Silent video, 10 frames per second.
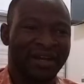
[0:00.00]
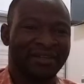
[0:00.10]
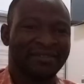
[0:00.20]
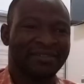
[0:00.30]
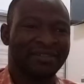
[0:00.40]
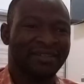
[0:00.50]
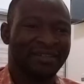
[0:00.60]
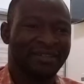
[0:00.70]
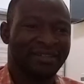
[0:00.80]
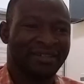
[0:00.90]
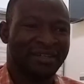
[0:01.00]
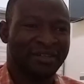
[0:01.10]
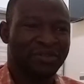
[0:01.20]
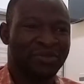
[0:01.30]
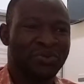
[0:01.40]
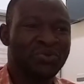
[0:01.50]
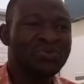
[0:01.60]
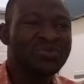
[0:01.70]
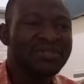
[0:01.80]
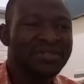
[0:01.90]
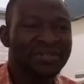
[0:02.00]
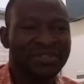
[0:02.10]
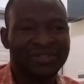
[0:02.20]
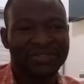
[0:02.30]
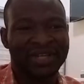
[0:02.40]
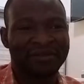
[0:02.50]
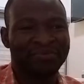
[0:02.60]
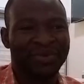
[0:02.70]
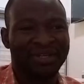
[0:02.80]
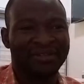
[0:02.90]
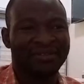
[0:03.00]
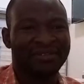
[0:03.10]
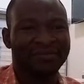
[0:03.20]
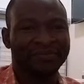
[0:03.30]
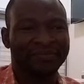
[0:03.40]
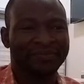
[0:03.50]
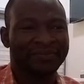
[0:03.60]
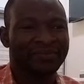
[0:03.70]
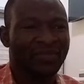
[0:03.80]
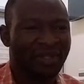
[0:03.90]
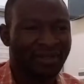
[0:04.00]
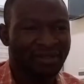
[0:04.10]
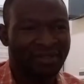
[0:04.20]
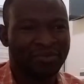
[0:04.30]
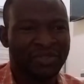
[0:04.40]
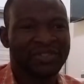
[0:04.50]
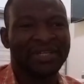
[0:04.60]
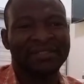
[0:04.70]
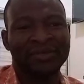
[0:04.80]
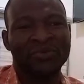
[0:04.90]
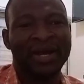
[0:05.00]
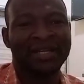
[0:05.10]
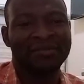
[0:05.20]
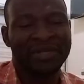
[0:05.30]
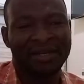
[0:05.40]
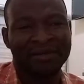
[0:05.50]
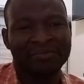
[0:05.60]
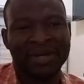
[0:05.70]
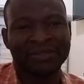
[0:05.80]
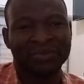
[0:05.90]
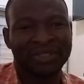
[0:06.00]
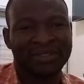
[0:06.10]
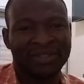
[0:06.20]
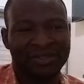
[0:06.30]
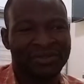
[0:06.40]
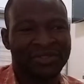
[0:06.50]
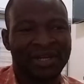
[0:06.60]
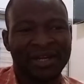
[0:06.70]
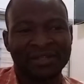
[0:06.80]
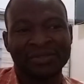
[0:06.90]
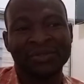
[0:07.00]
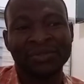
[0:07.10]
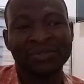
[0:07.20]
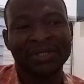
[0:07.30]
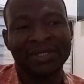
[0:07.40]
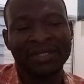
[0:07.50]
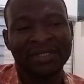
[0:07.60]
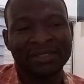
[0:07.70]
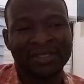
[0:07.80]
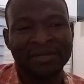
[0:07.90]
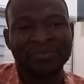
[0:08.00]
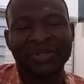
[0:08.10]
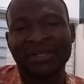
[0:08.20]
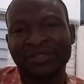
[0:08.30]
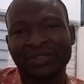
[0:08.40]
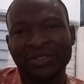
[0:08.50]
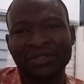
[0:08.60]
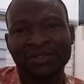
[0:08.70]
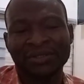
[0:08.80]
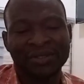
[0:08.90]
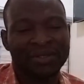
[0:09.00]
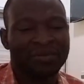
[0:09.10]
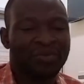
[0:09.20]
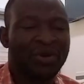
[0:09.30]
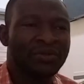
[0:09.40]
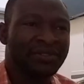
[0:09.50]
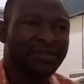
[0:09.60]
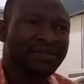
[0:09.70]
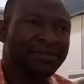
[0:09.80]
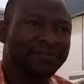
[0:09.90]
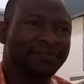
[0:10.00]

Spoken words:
has good damping. It means that a wide bandwidth transducer has good damping and short pulses.